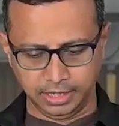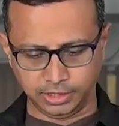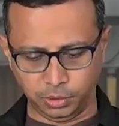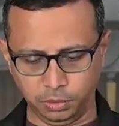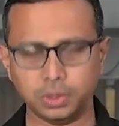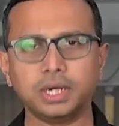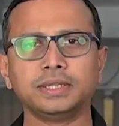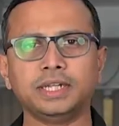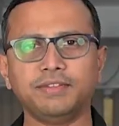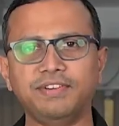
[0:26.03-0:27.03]
So
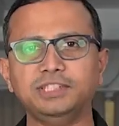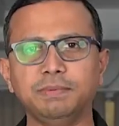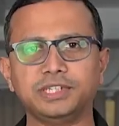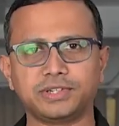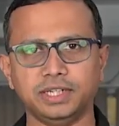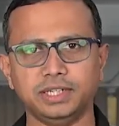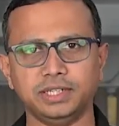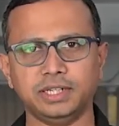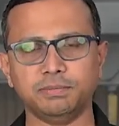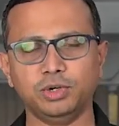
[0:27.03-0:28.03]
the Defense Ministry,
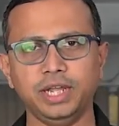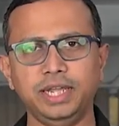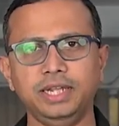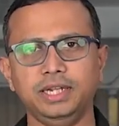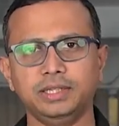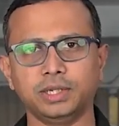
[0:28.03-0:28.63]
the MOD,